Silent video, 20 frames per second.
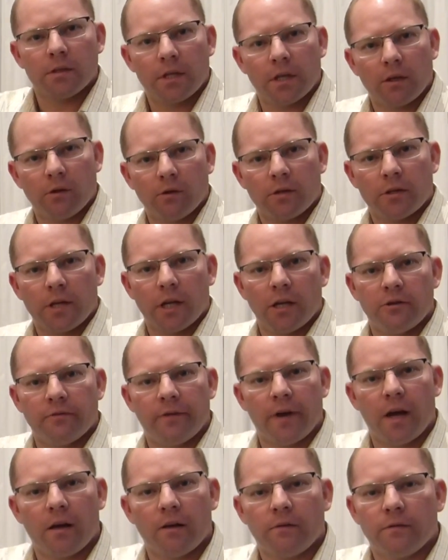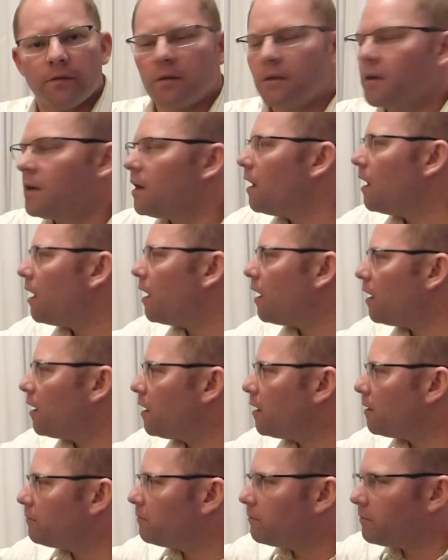single stage valves
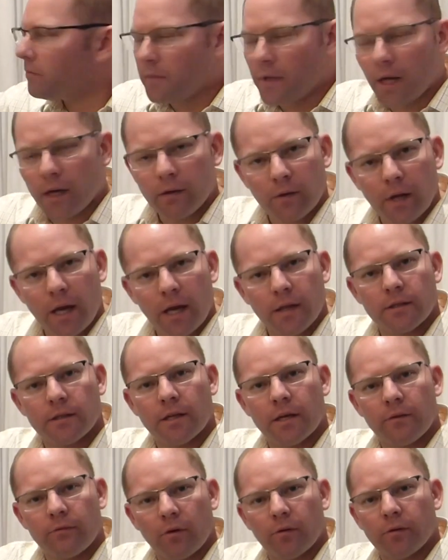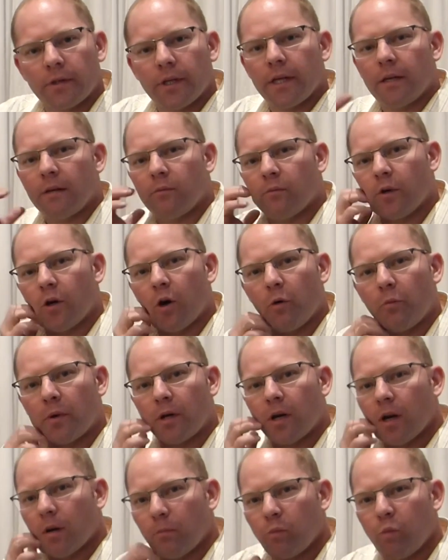um, that as they rotate, we
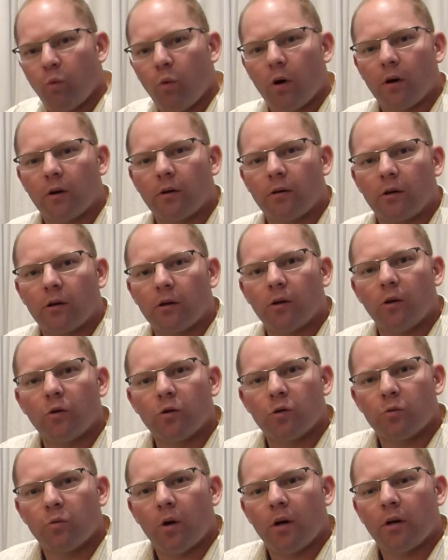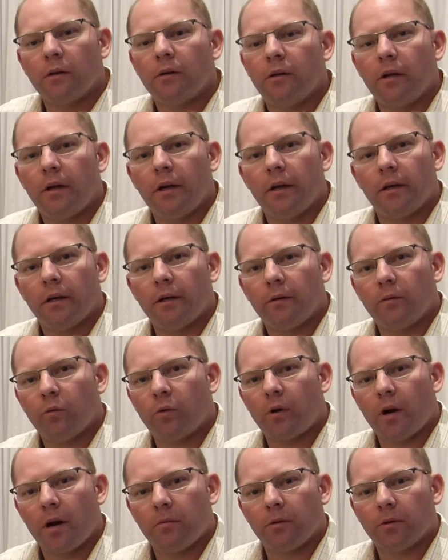open up one or close one and
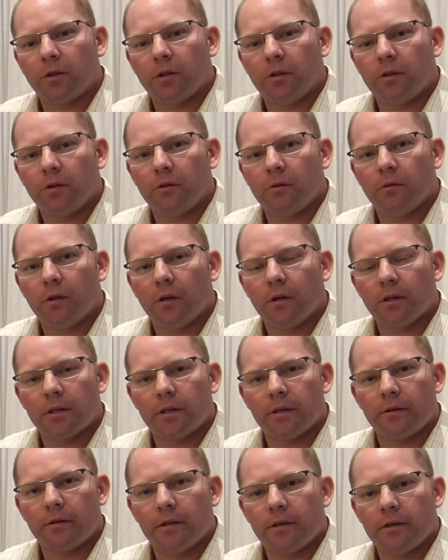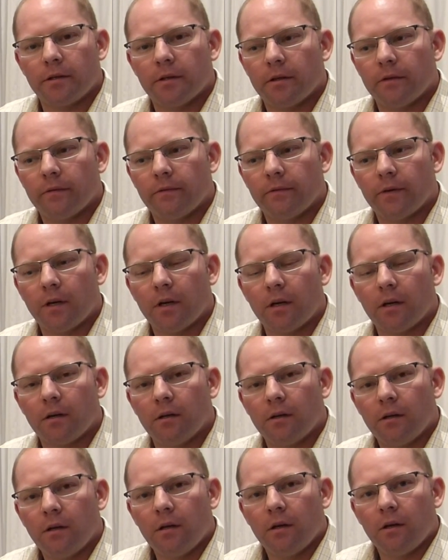we're able to do a series of, uh,
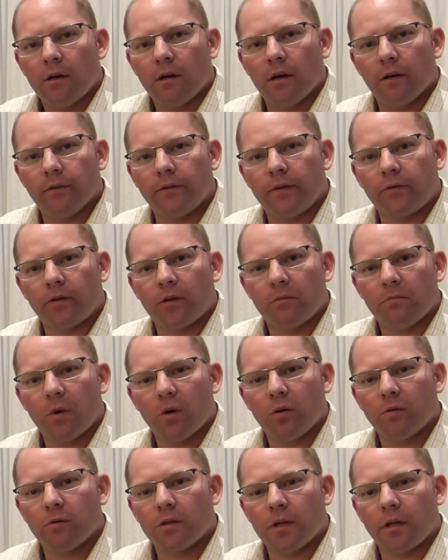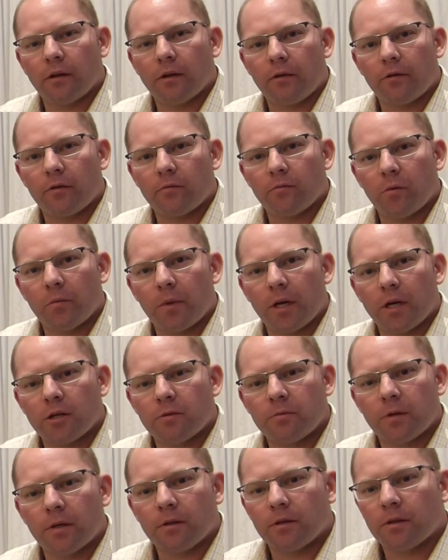of different modes on the thermal
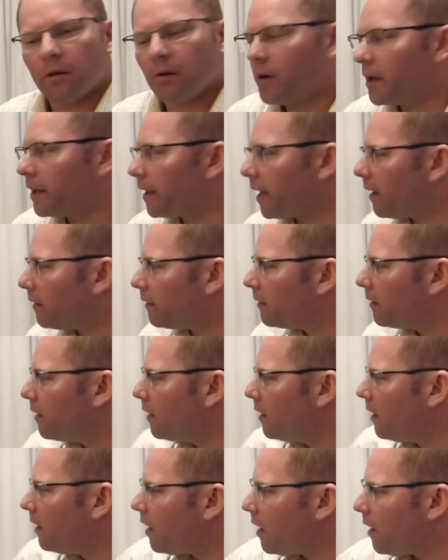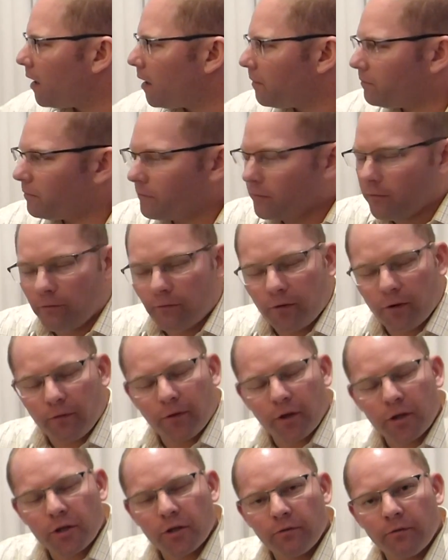management. So again, um, for
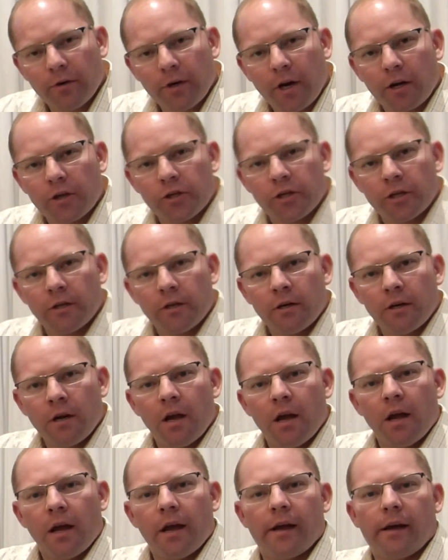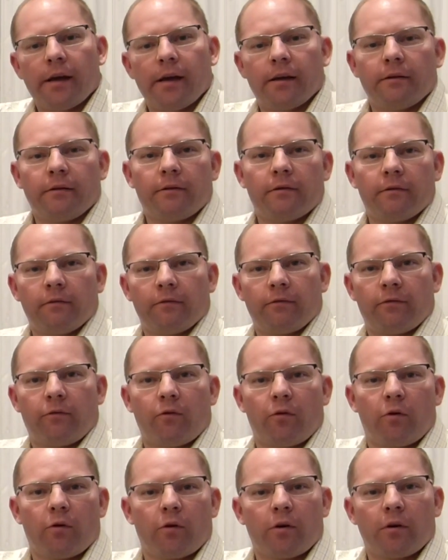friction reduction and
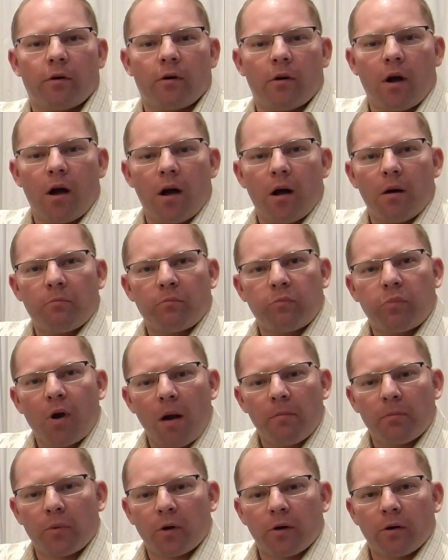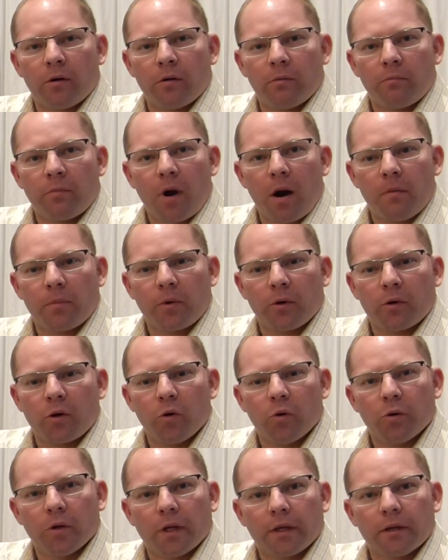for uh, proper, proper
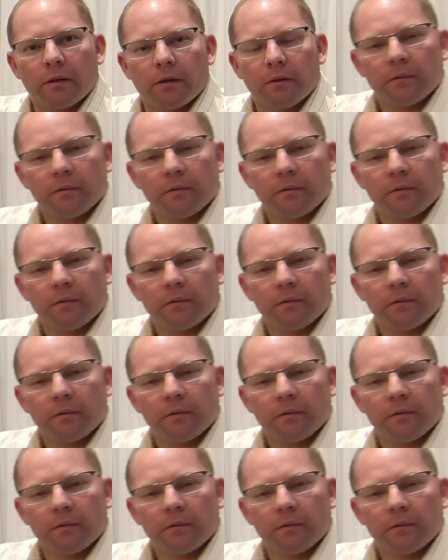cooling.